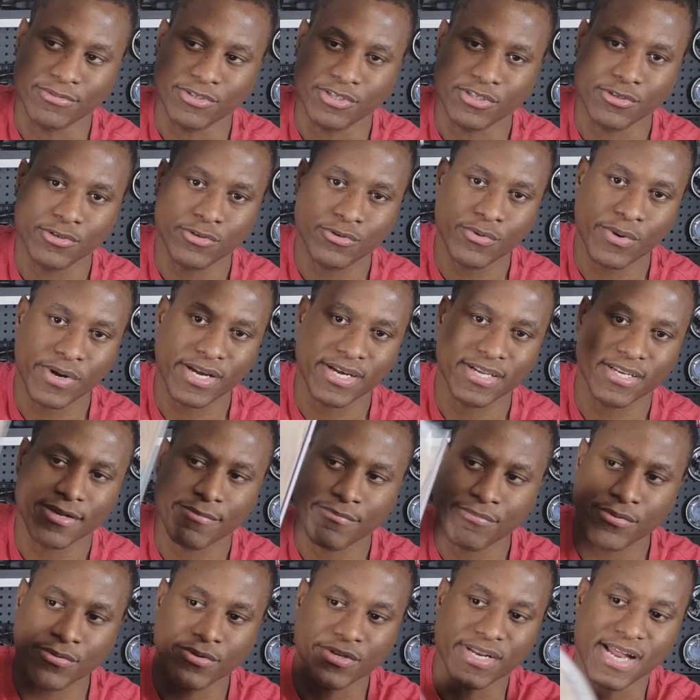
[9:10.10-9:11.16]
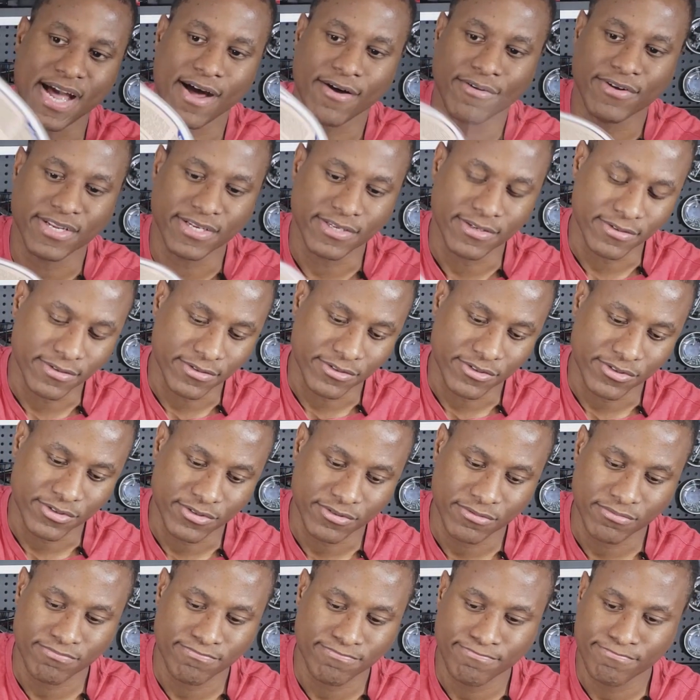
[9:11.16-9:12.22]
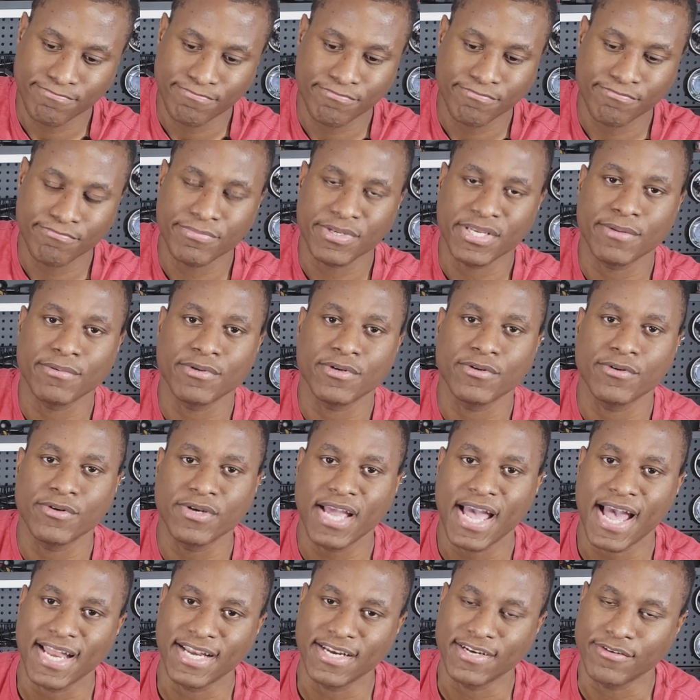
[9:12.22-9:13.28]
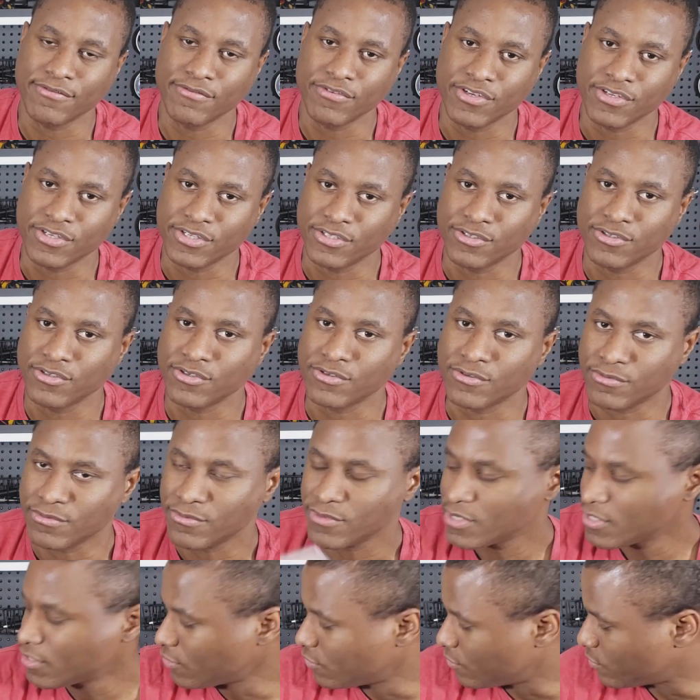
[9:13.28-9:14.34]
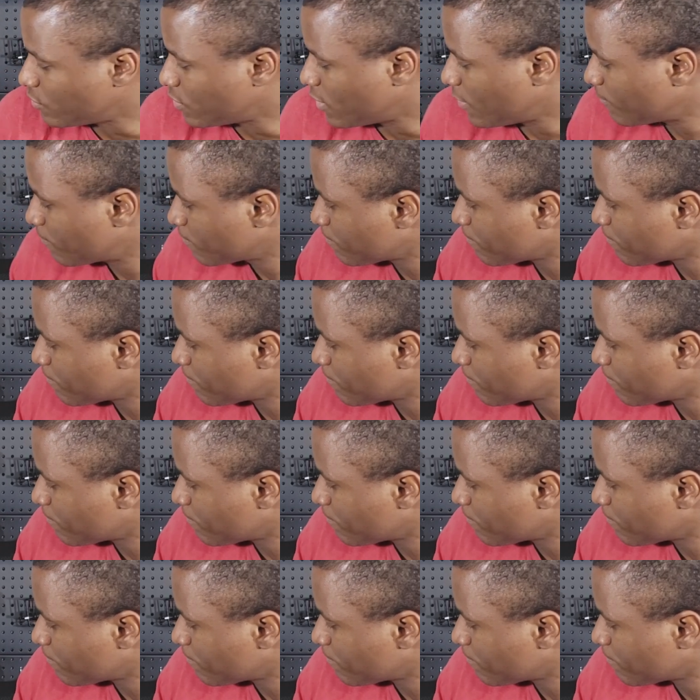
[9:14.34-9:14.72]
just quickly pull it out and just be able to look at it if you need to use it.